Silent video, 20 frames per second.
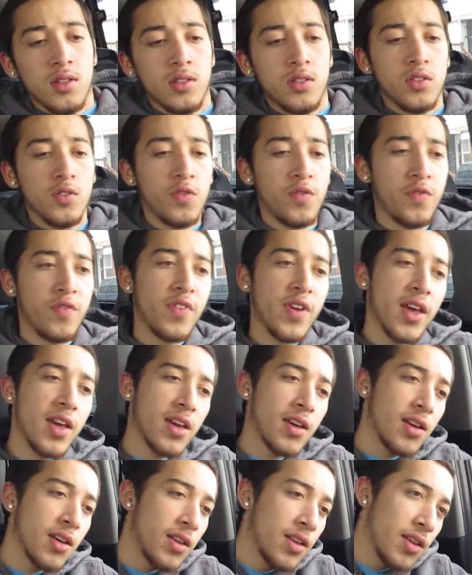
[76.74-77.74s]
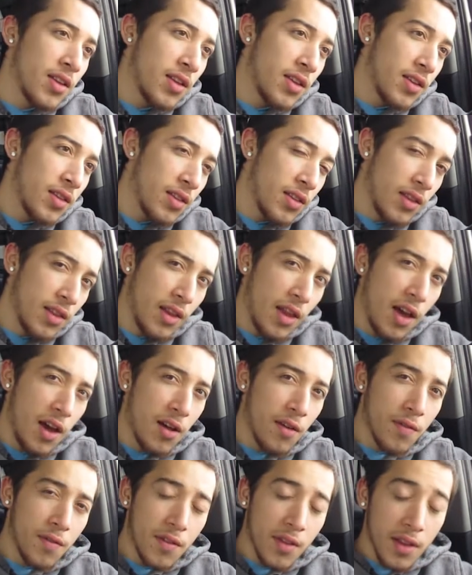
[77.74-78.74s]
to fake
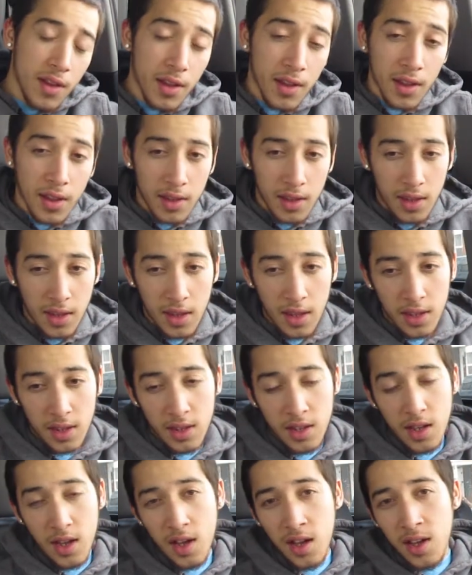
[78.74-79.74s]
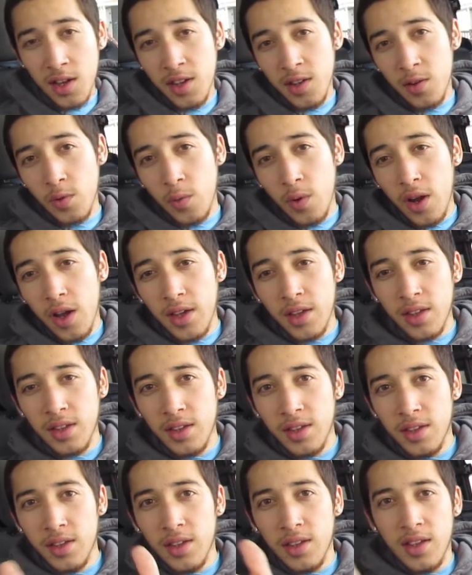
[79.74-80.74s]
left and cut in right
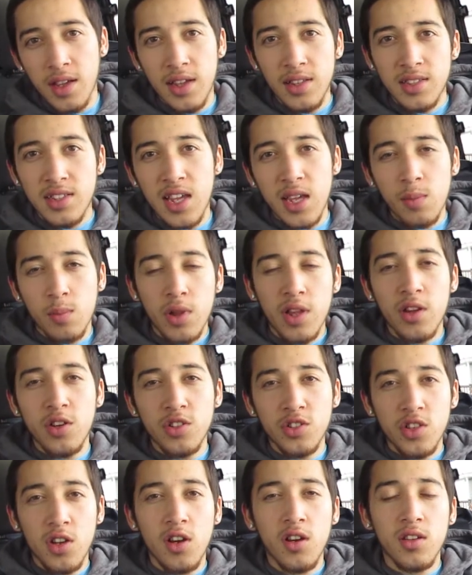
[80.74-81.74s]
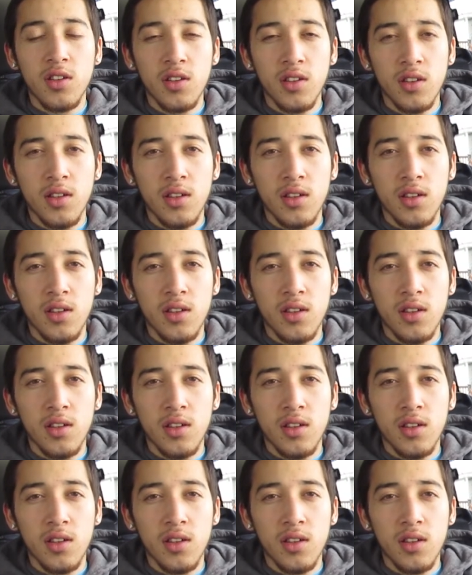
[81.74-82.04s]
and take players on.